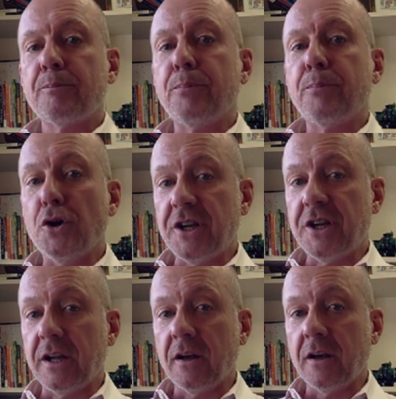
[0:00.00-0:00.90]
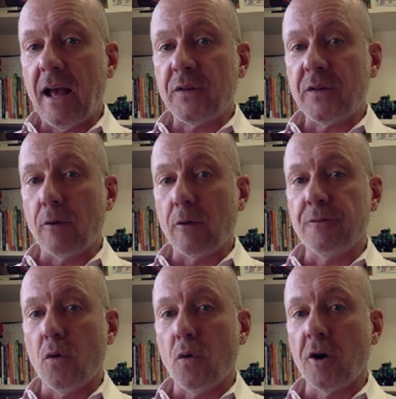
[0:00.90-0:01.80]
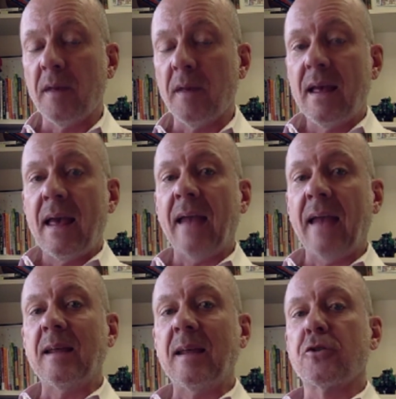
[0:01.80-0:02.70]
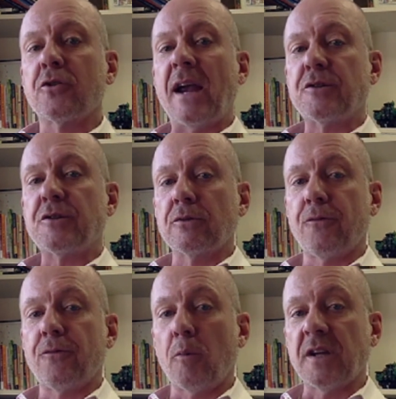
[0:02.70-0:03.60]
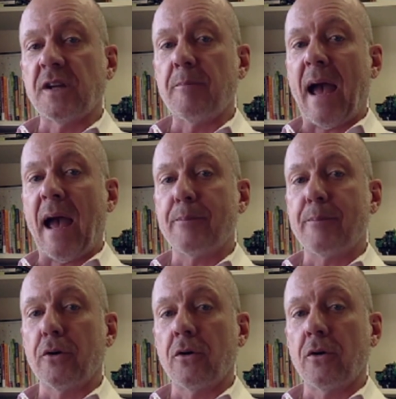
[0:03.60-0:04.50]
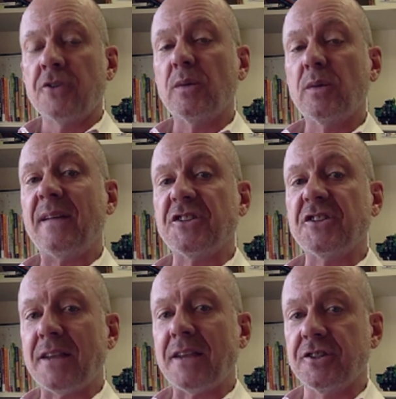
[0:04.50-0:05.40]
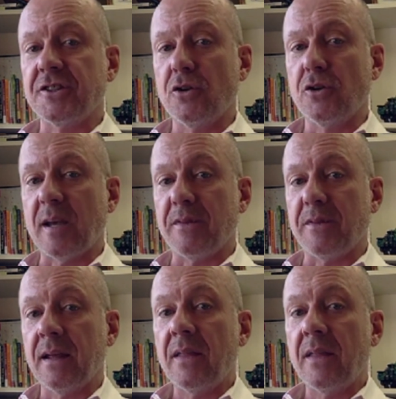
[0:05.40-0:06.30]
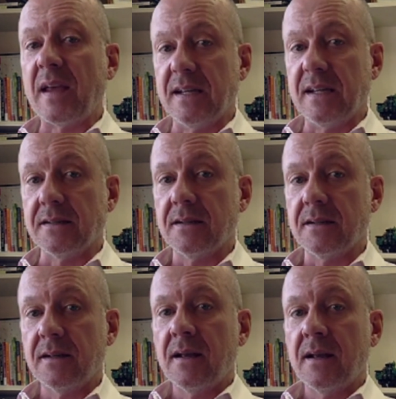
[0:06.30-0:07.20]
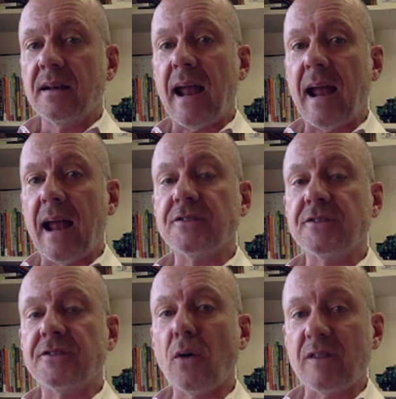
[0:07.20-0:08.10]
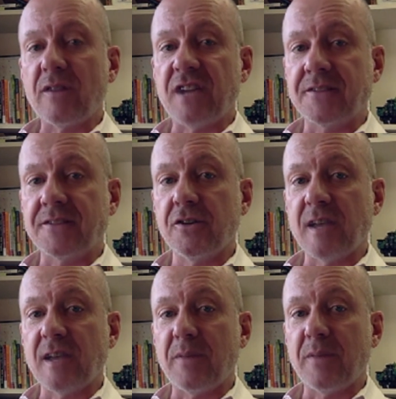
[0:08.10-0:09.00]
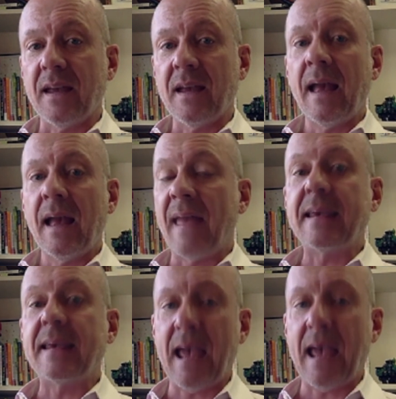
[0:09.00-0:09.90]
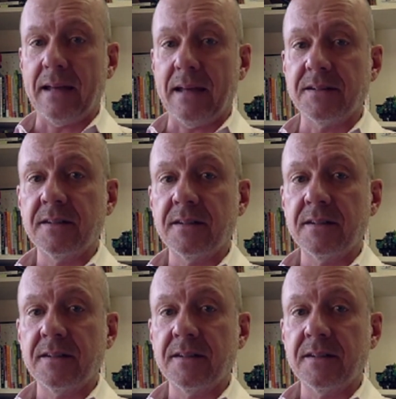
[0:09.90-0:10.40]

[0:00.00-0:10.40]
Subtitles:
pushing healthcare reform, and immigration reform was on the back burner. So when they had the chance to do something, they didn't. Now they don't have the chance to do something, and they can't.